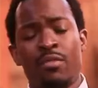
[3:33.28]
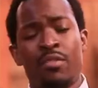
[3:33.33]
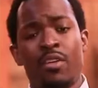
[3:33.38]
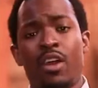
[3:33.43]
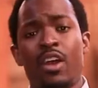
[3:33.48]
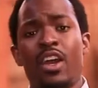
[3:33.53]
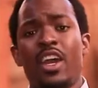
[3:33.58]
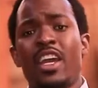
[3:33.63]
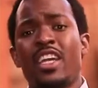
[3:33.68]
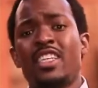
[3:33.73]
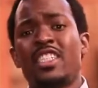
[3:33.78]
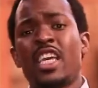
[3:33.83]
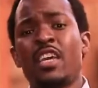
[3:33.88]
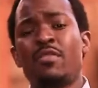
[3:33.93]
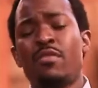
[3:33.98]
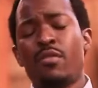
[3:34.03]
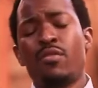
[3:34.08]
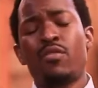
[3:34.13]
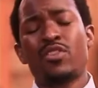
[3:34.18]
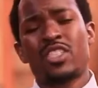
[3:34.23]
another, it's
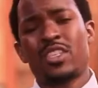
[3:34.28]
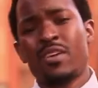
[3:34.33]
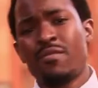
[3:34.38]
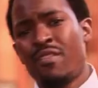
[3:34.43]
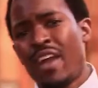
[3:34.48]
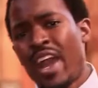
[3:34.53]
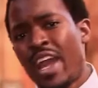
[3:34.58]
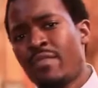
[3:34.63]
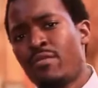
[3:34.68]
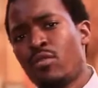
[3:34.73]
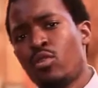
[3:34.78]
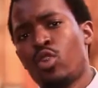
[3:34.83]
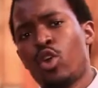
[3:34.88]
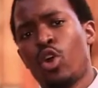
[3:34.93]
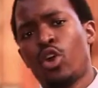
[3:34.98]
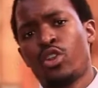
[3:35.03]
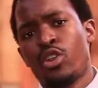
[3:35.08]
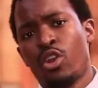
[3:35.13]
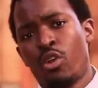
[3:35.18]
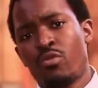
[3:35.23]
either for
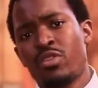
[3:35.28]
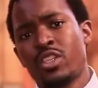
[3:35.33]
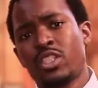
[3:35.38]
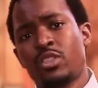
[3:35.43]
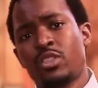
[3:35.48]
survival or